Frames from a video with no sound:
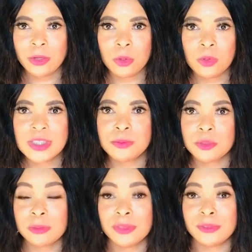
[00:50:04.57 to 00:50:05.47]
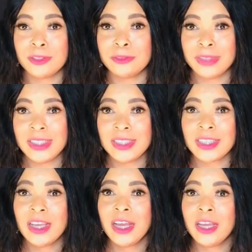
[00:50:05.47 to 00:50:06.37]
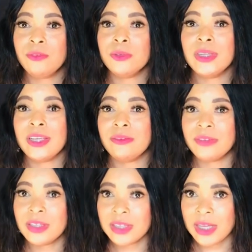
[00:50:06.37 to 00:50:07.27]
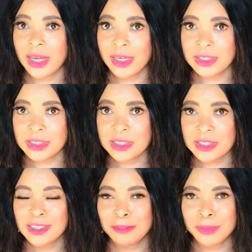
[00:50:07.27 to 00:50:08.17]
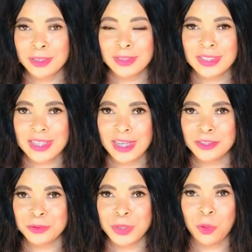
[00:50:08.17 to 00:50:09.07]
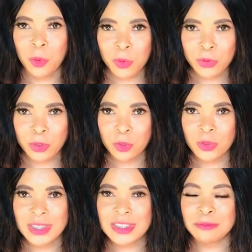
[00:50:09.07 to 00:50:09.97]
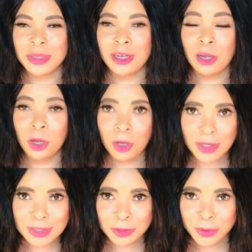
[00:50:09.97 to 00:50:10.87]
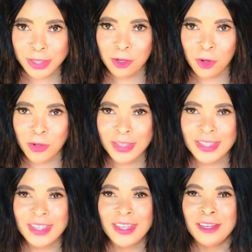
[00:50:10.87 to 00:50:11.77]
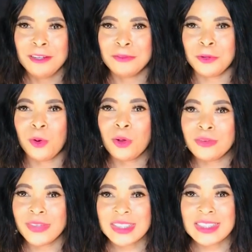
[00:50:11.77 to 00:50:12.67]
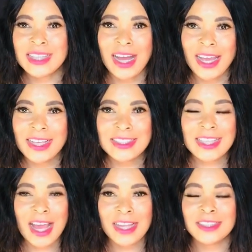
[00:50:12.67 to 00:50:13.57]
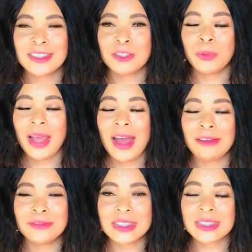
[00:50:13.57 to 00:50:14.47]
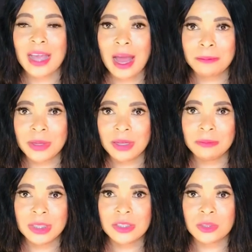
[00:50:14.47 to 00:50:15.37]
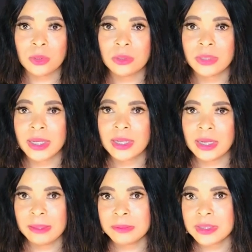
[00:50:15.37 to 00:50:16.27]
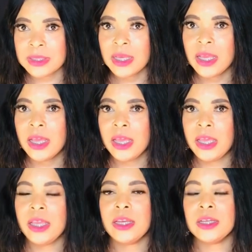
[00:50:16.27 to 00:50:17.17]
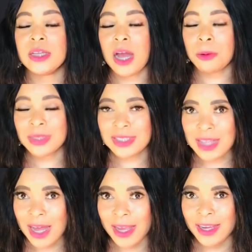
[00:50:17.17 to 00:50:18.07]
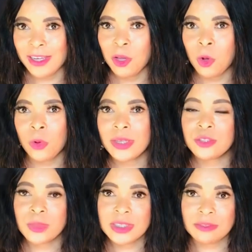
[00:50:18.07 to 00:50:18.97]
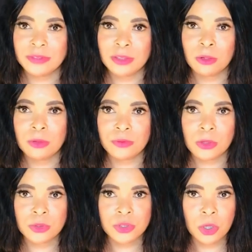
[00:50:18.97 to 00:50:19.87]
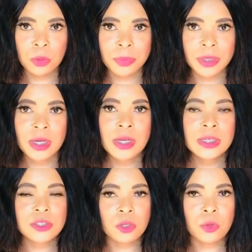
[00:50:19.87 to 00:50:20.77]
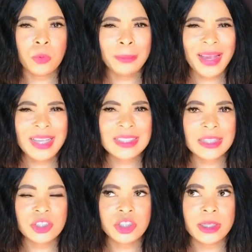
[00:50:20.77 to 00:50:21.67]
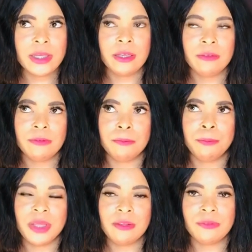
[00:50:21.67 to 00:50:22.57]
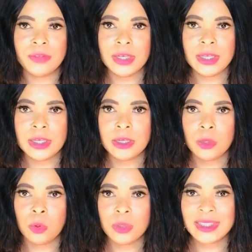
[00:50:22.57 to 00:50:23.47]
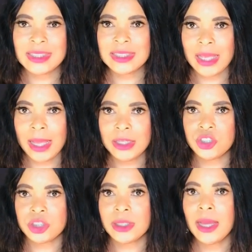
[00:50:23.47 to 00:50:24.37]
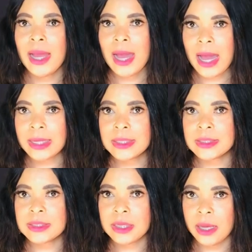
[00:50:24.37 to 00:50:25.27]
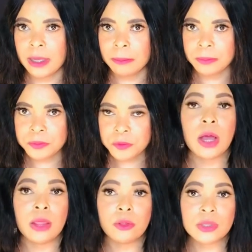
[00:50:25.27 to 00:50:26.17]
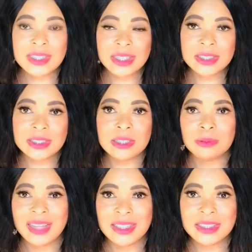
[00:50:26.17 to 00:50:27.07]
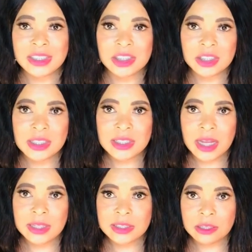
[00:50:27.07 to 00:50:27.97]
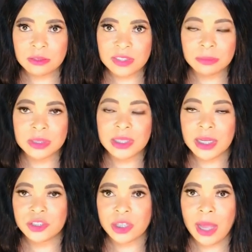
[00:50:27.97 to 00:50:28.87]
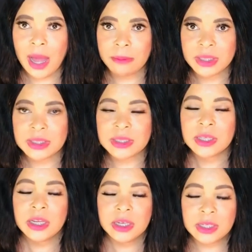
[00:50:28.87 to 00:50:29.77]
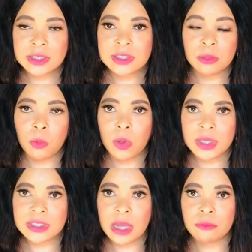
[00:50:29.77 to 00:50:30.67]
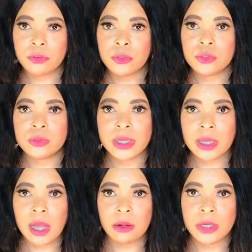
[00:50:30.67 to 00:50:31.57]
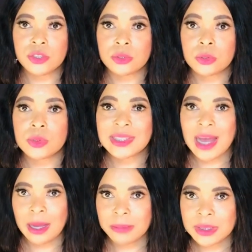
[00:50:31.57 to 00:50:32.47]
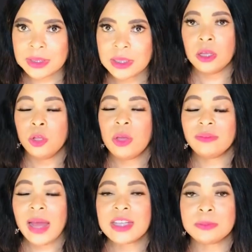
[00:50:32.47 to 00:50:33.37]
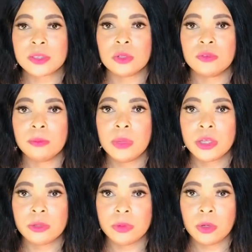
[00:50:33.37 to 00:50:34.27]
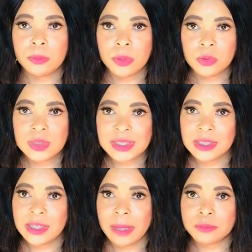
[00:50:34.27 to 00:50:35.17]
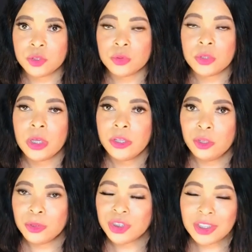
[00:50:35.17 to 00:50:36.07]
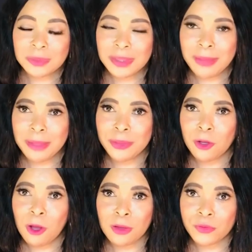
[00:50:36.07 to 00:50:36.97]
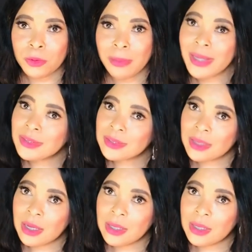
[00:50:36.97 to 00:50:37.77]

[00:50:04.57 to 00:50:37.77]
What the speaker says: always book me for a reading if you need further guidance, because as we all know, there's been a lot going on for all fixed signs, and we have this upcoming solar eclipse in our sign on the 25th of October. So we might essentially be feeling all this energy at this time. Those that are dealing with addictions and self-sabotaging habits, this is the worst time for you to encourage those habits. You have the aspect of Mercury opposing Neptune. Your judgment might be off. You might